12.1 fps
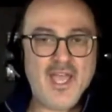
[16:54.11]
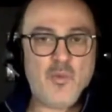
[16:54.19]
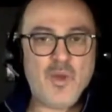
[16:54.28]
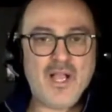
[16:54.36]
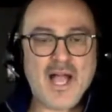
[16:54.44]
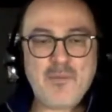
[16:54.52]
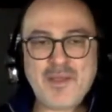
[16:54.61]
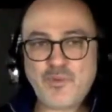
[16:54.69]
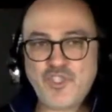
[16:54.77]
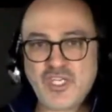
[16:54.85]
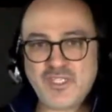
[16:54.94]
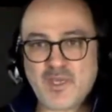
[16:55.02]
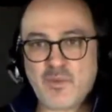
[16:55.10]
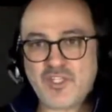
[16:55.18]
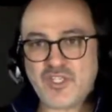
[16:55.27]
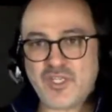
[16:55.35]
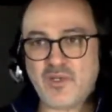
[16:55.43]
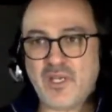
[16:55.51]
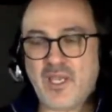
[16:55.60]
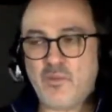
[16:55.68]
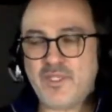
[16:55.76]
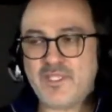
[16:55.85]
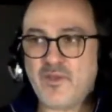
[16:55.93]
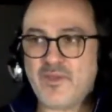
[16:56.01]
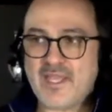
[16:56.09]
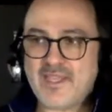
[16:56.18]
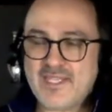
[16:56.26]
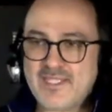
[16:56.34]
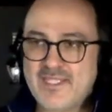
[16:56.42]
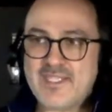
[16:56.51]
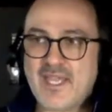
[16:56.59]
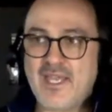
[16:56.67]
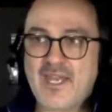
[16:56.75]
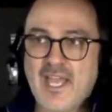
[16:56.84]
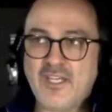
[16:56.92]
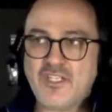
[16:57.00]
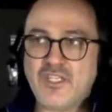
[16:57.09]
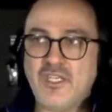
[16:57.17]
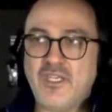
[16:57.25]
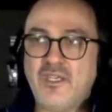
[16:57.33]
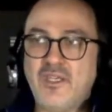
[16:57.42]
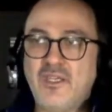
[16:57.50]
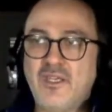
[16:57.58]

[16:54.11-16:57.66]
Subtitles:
Well, how about we change the question and we tell you that this design actually